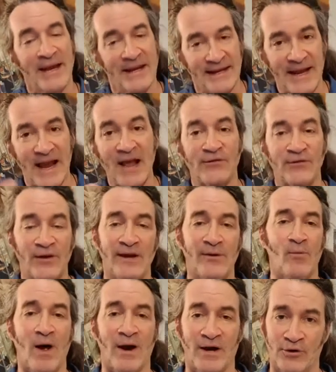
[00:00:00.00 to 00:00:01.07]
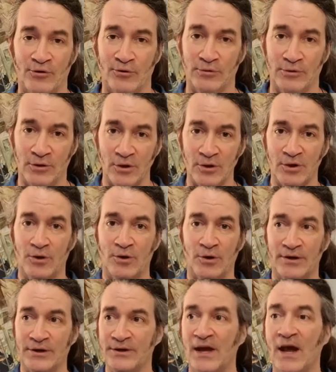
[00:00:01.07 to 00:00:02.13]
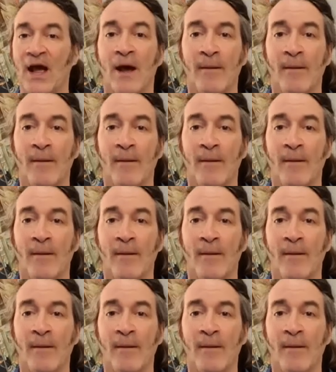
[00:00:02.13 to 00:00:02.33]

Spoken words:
Yes, he wanted to look good,